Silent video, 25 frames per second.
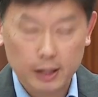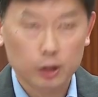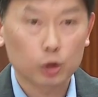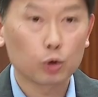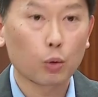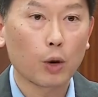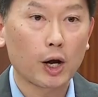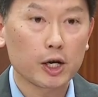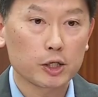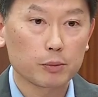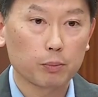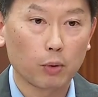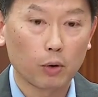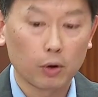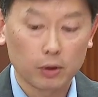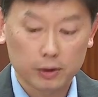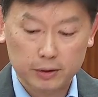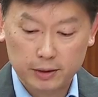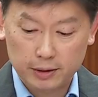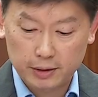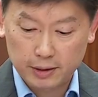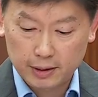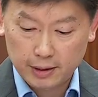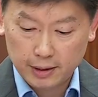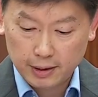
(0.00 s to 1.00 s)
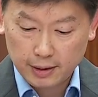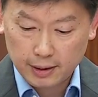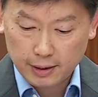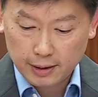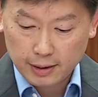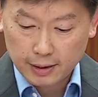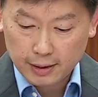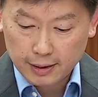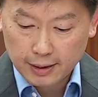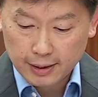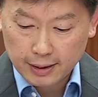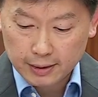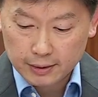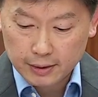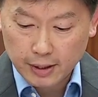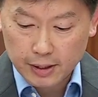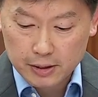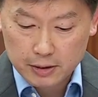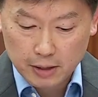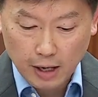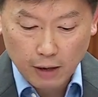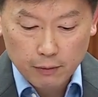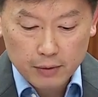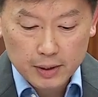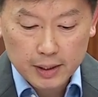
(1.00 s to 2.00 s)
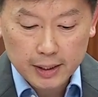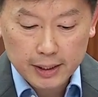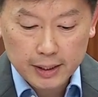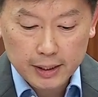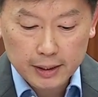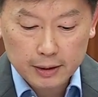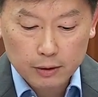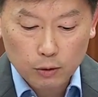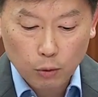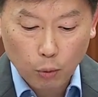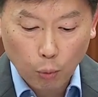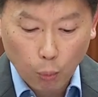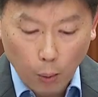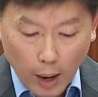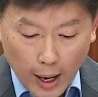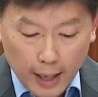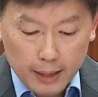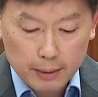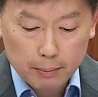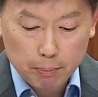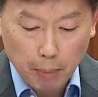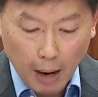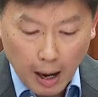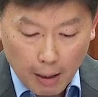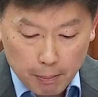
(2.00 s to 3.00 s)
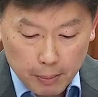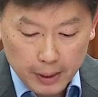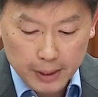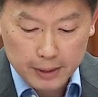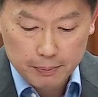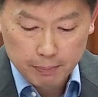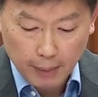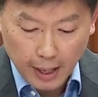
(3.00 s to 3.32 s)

at Tuas Port. There's currently 1 public